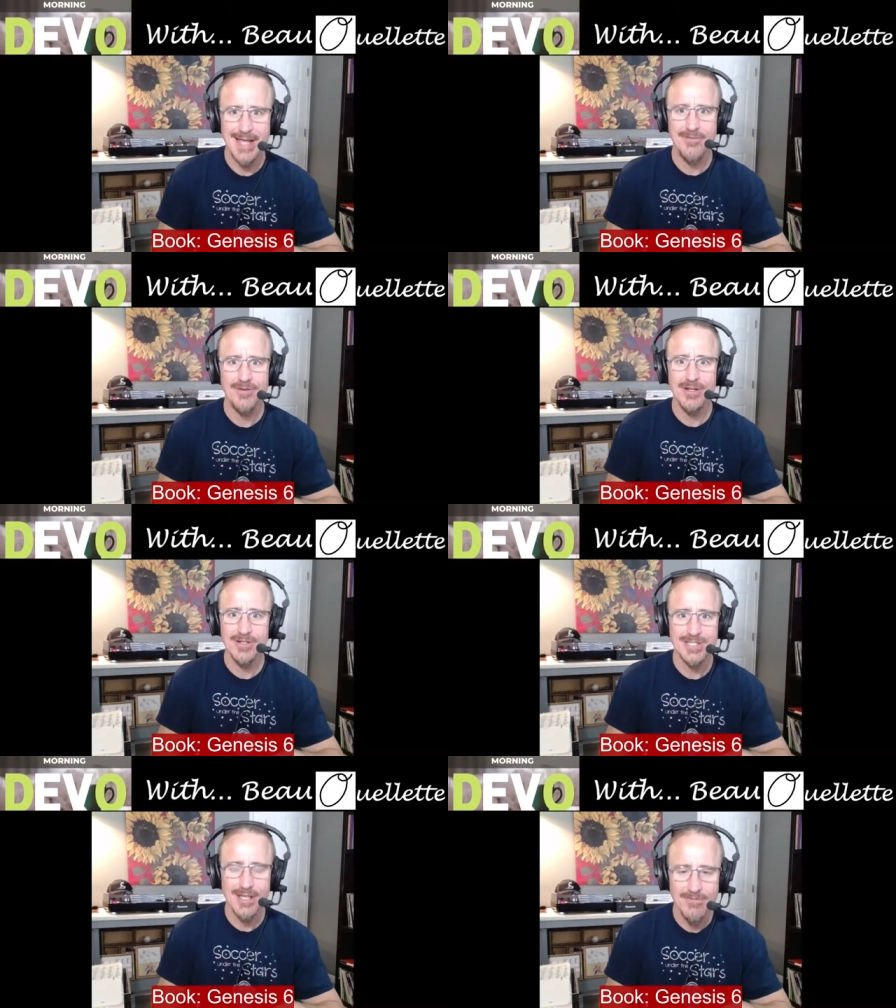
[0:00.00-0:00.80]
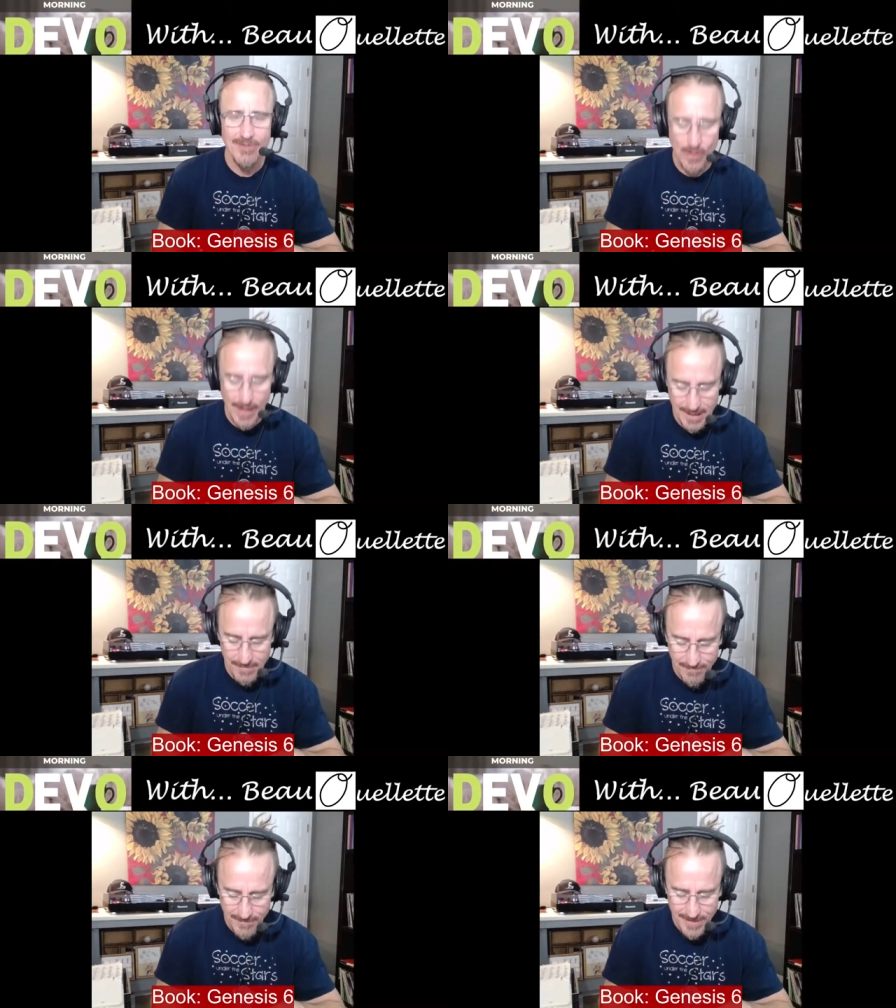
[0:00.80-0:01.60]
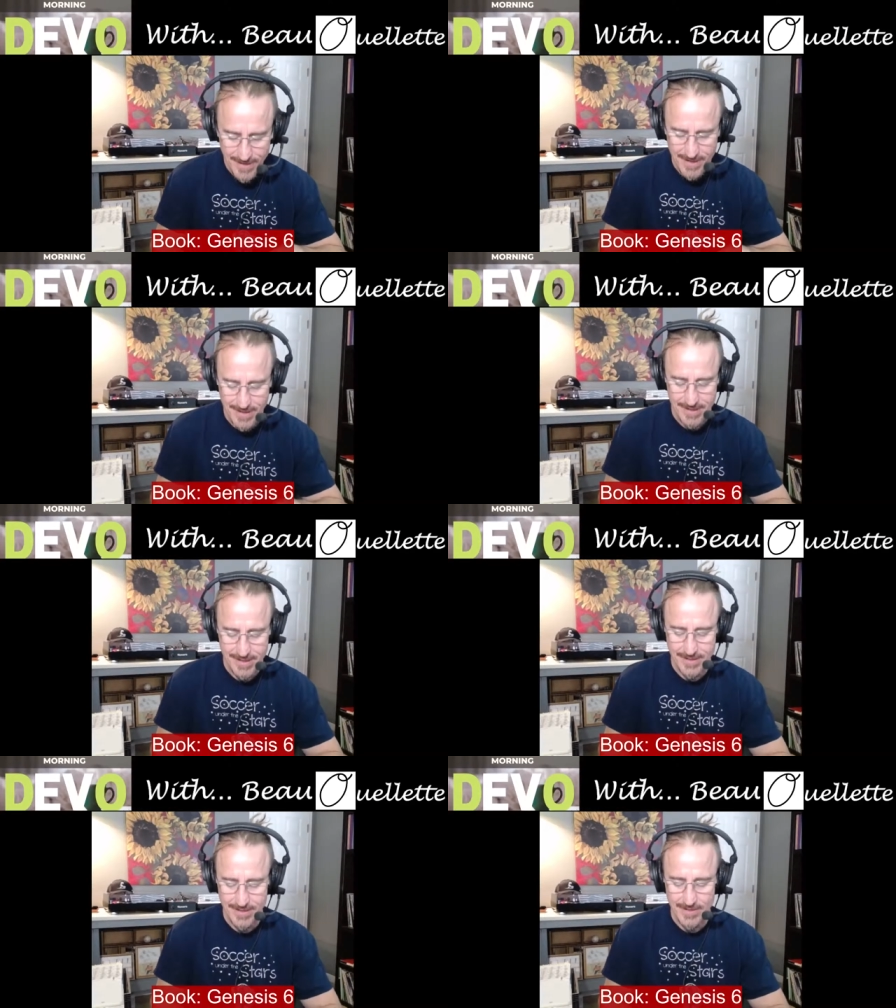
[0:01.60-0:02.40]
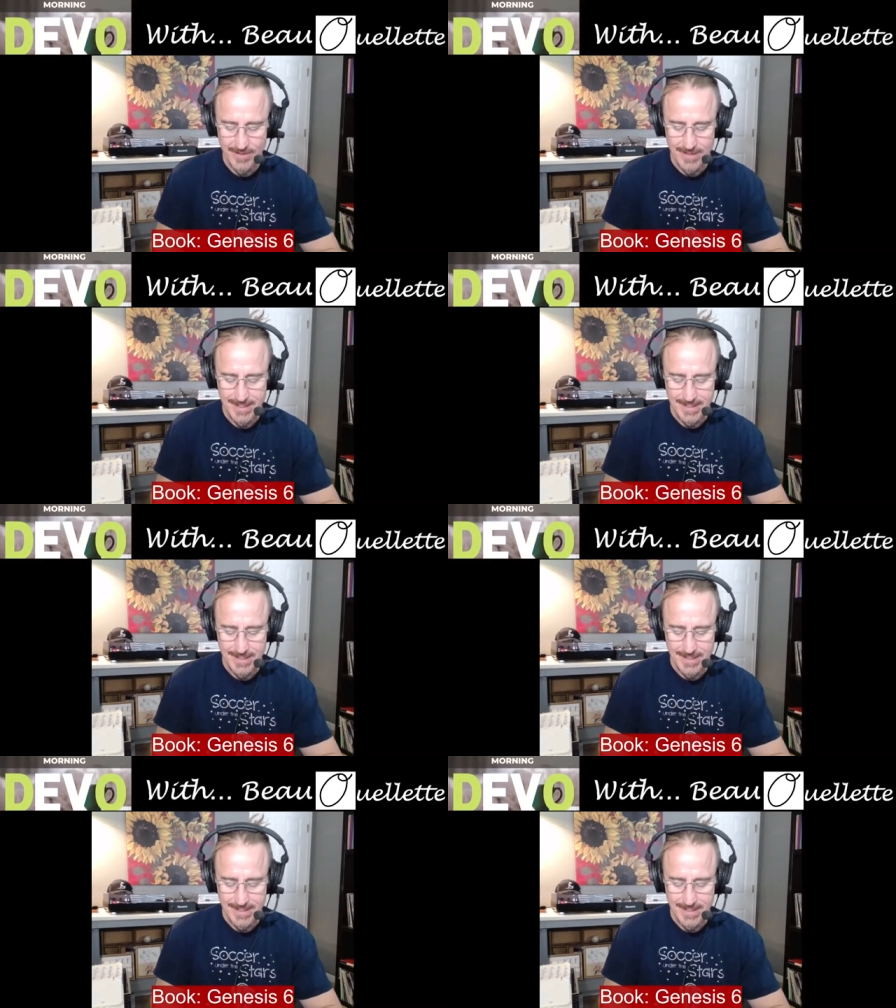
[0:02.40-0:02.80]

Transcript: for yourself a wife, you know?